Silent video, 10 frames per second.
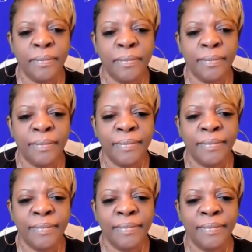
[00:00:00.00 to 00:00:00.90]

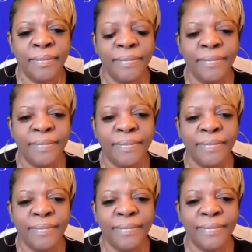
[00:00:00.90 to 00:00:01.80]

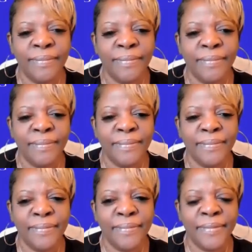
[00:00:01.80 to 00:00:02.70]

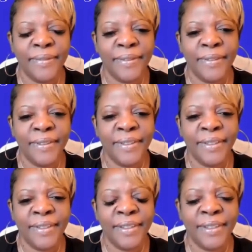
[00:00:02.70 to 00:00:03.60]

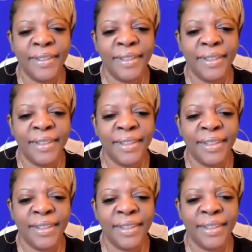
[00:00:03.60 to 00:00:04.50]

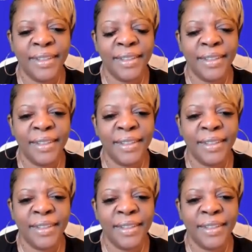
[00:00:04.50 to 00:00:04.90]
The person shown says nothing.